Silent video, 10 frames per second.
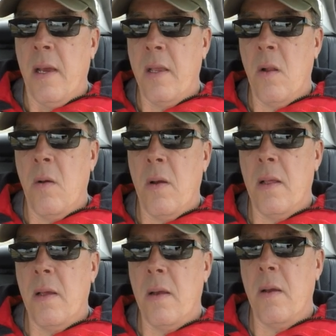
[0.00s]
You know,
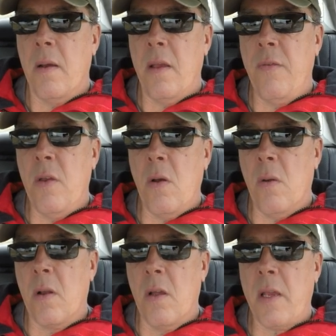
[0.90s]
if you go
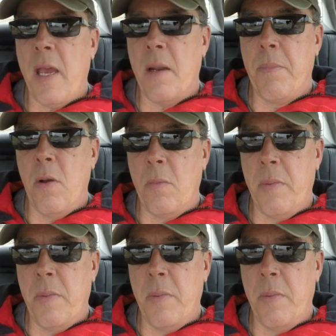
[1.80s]
and look at a boat